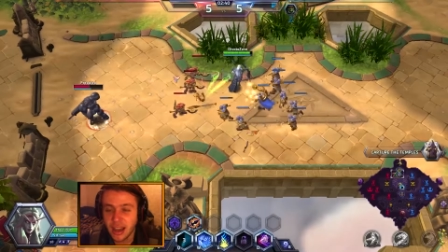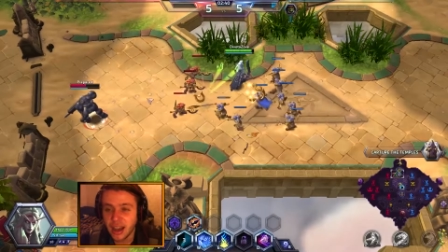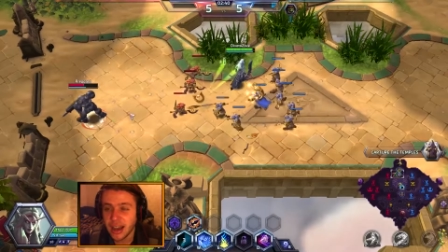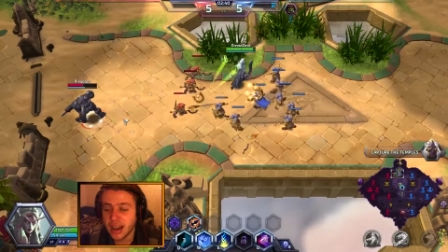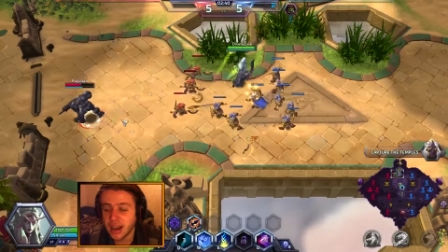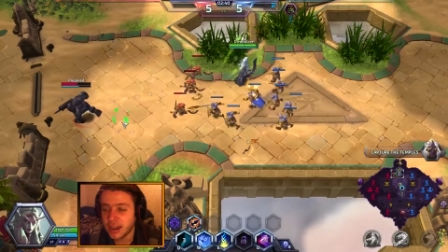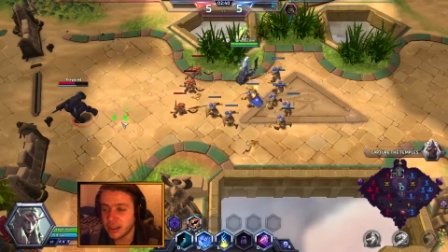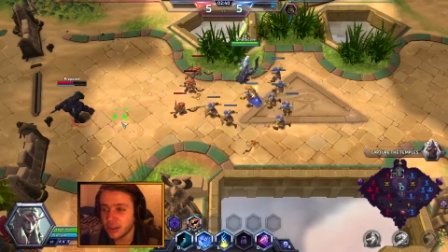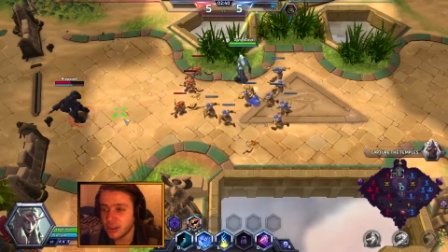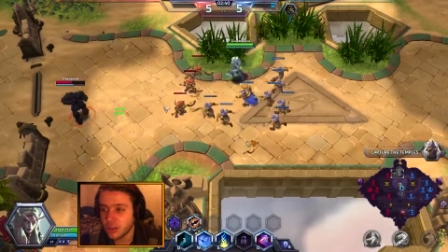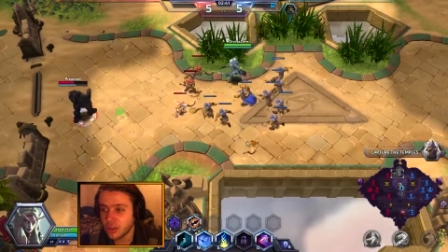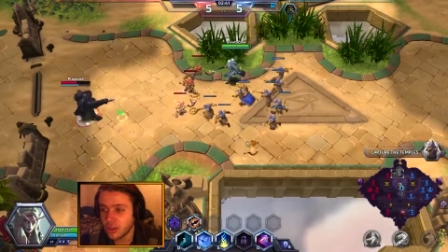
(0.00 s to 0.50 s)

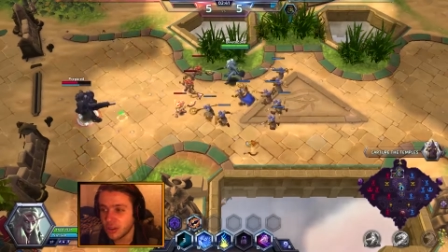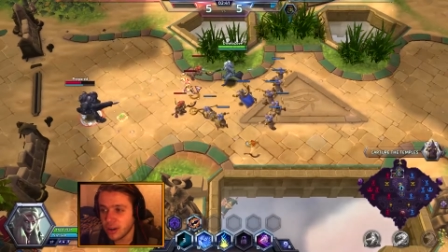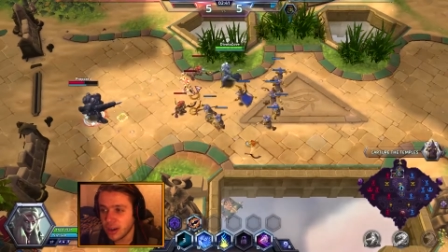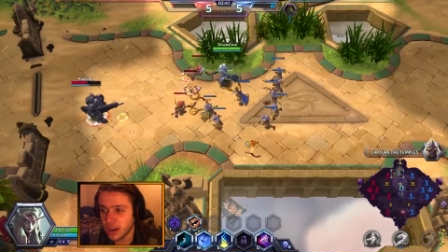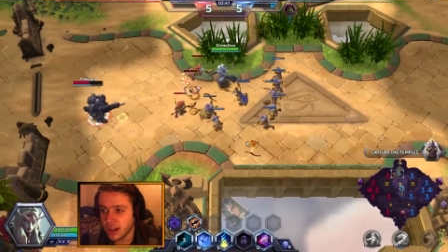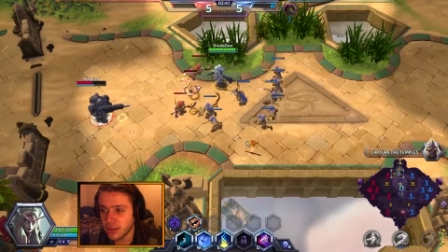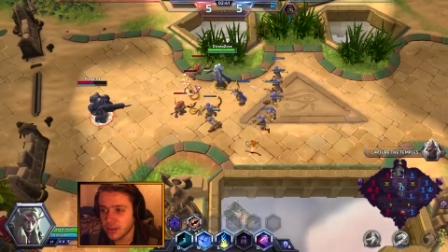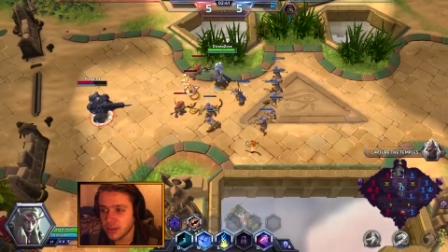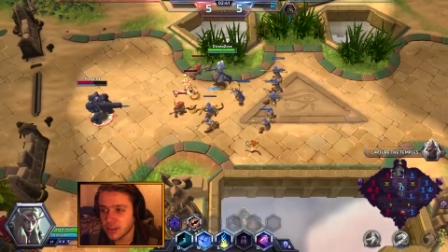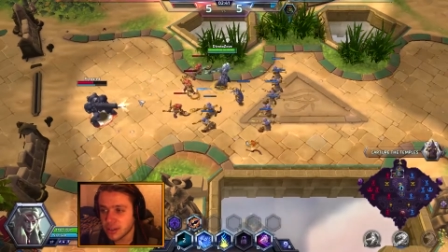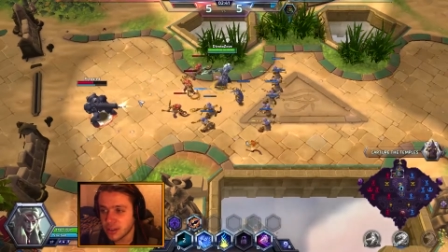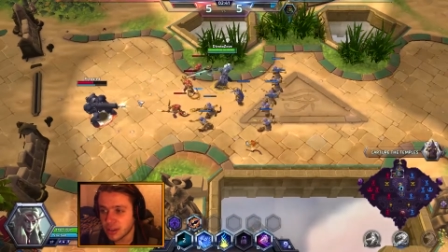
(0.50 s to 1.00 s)
I don't know
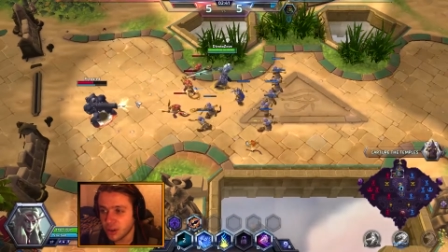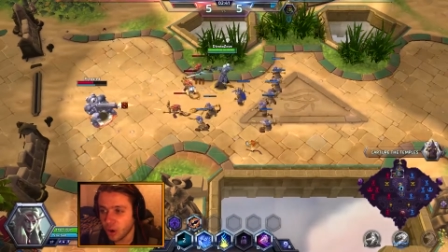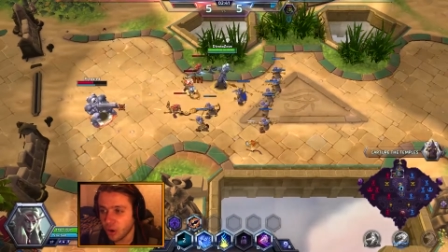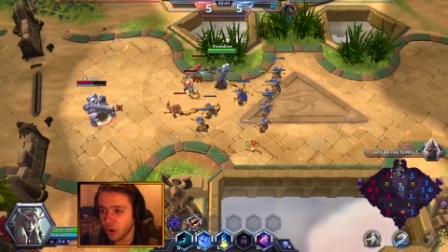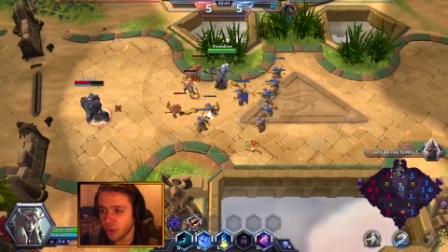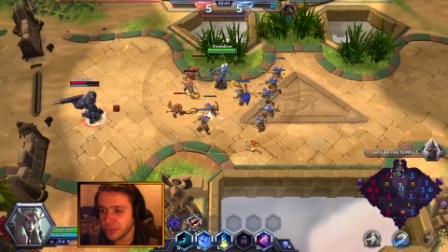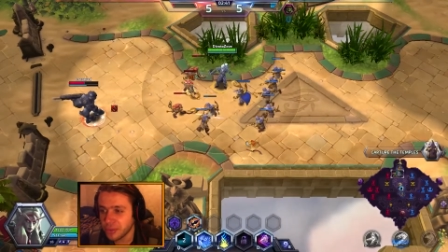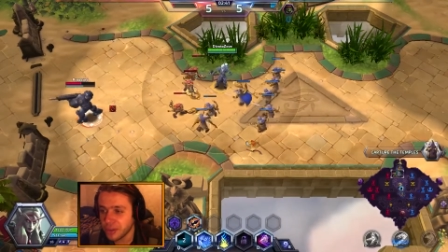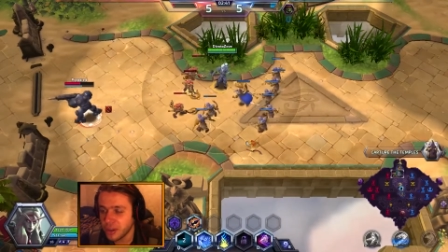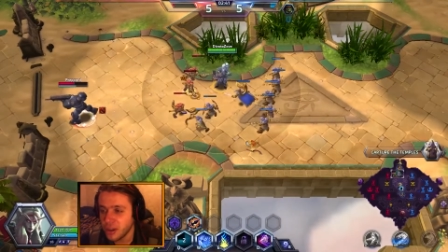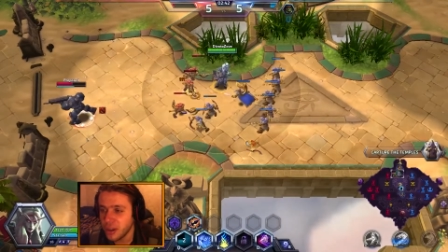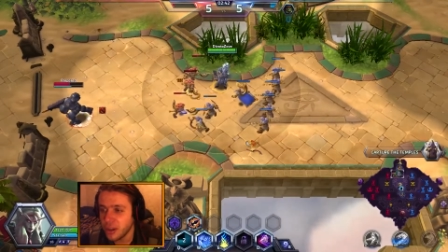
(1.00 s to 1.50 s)
how it's
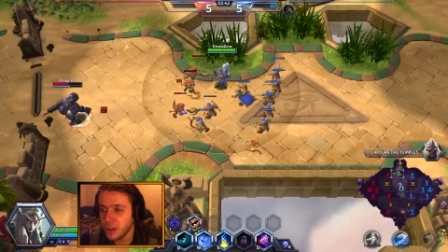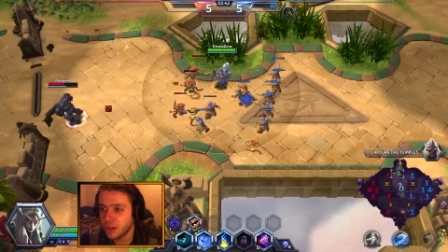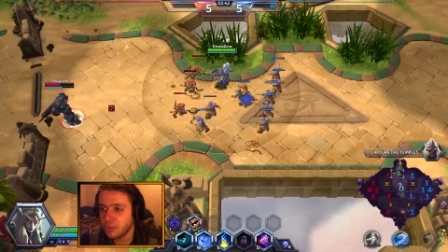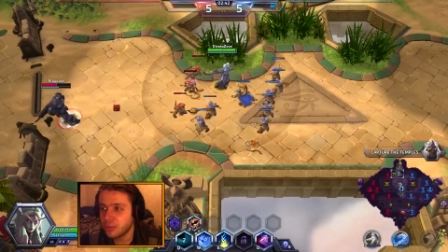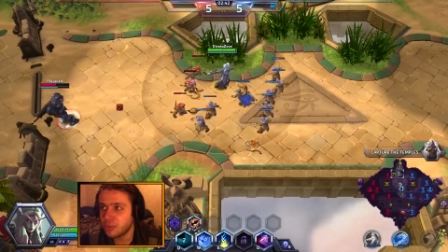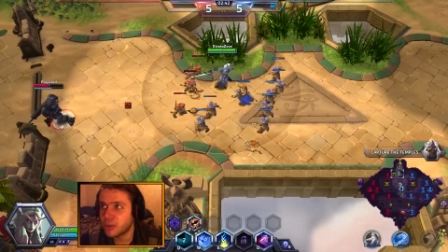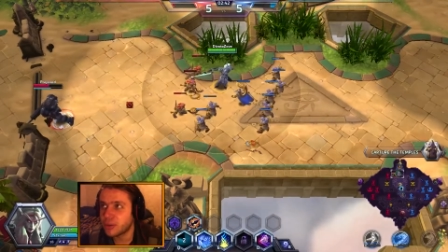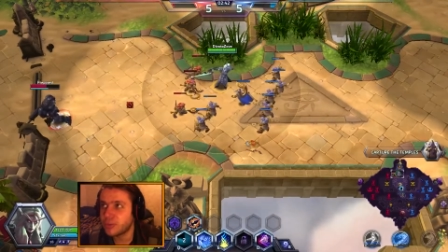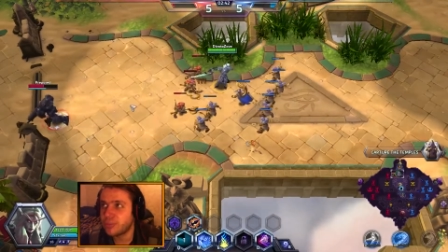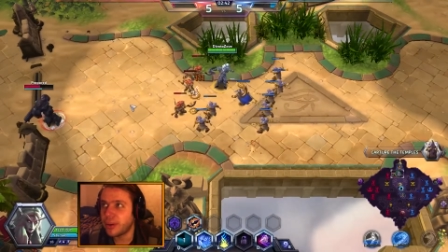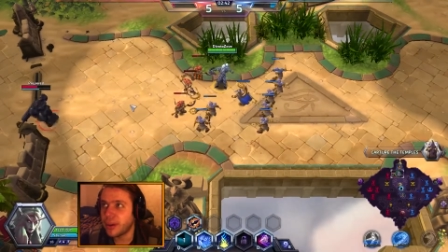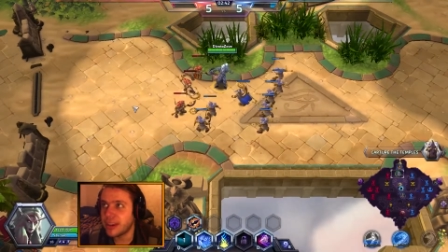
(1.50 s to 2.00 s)
called,
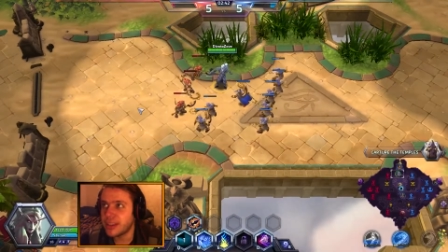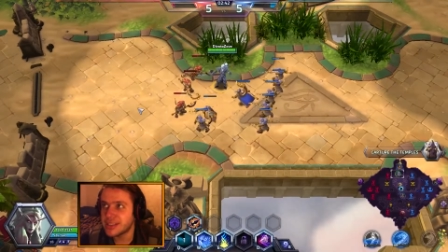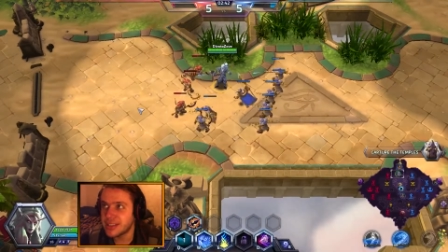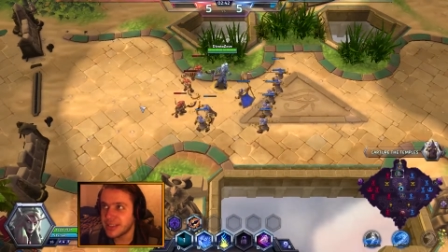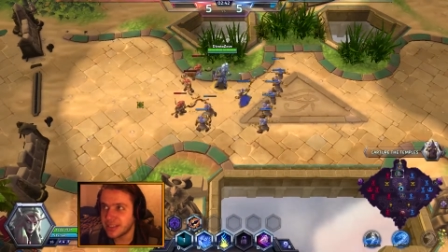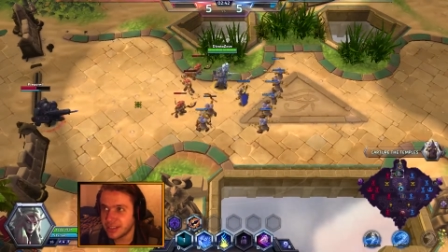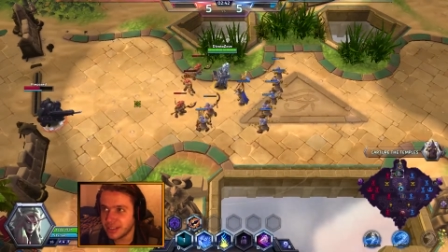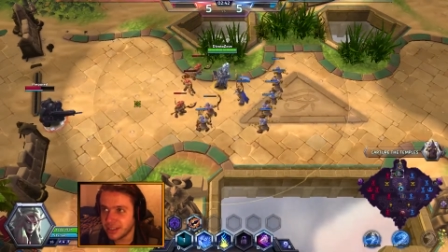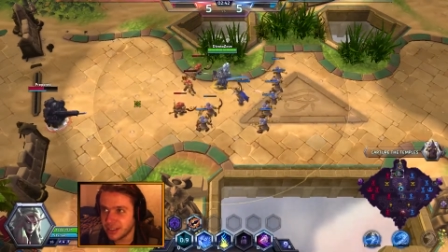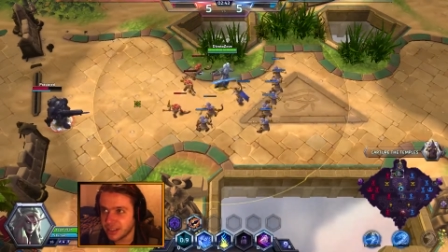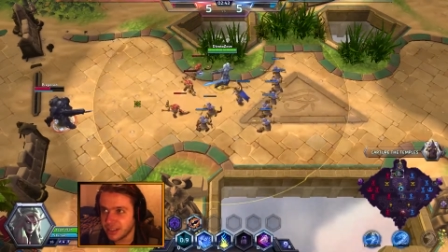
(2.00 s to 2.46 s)
but basically